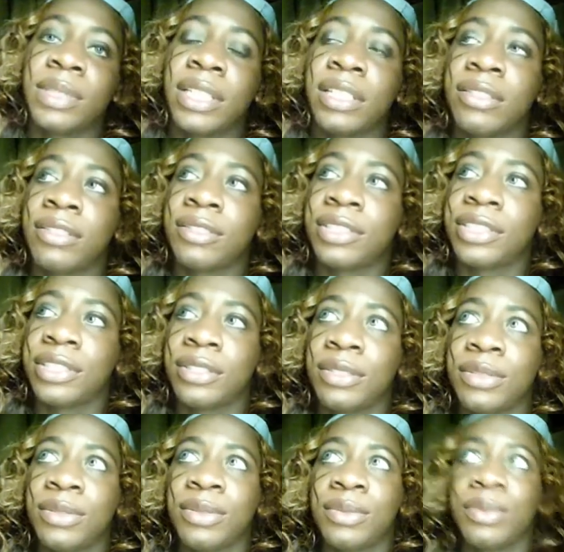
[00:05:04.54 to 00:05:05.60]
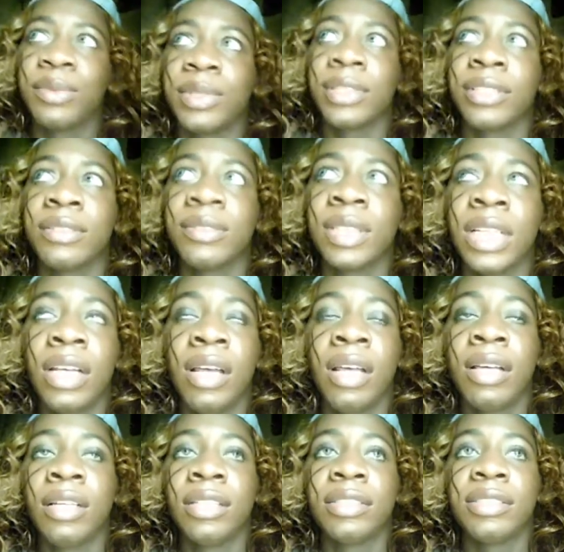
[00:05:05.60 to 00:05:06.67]
they're going to show where
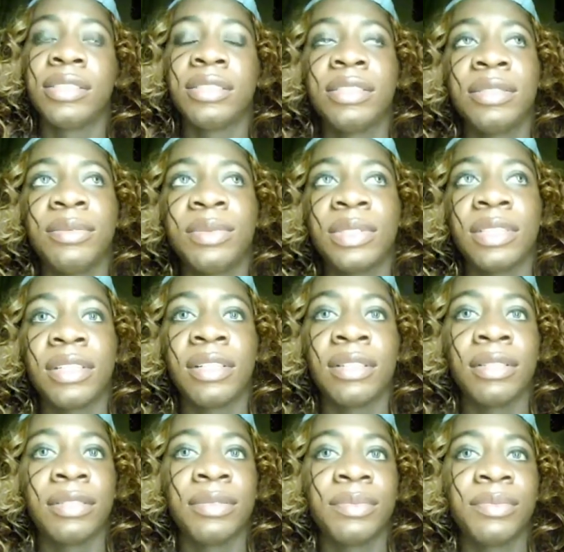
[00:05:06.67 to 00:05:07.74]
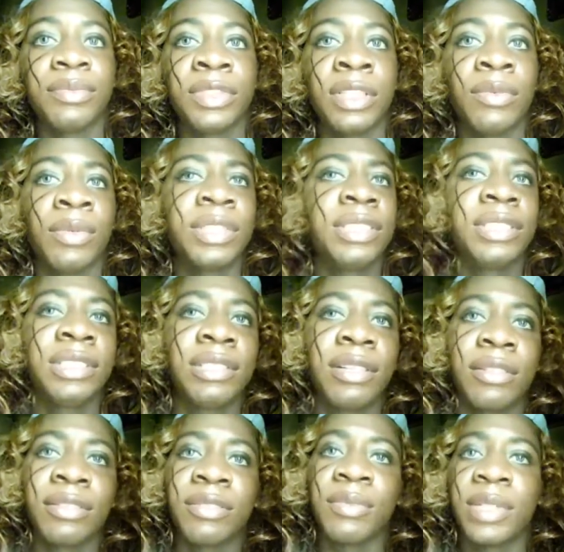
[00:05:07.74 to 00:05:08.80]
she was where she's
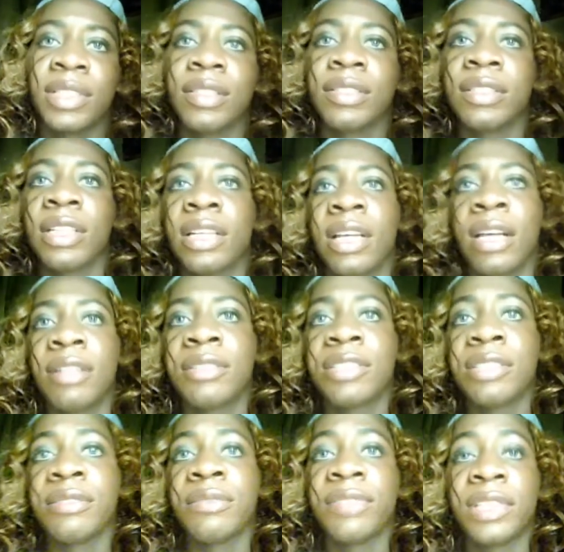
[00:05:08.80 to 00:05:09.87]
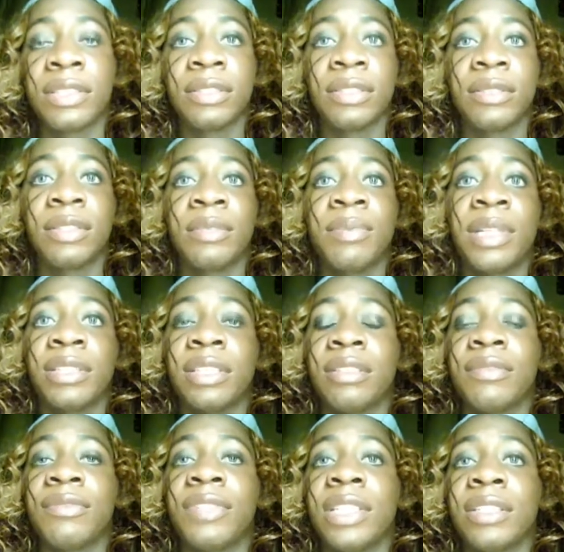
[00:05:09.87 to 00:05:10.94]
talking about how she felt about
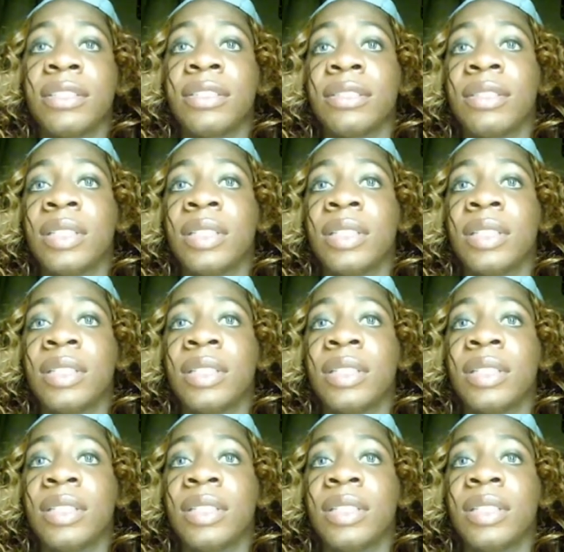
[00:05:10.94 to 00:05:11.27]
getting fired.